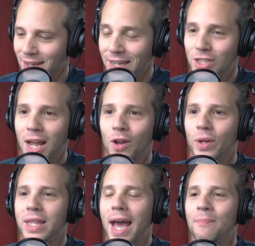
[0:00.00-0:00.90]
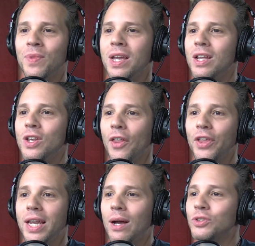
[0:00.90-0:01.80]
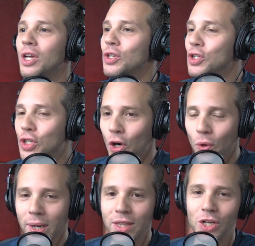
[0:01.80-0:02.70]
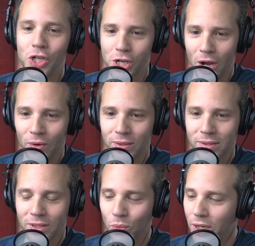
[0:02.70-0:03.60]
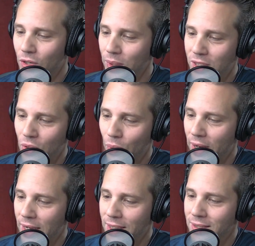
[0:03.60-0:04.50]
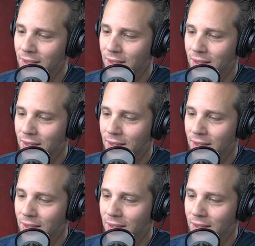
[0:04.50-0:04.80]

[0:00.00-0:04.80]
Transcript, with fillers: And it's not only that, nothing announced during the show that would increase the ratings.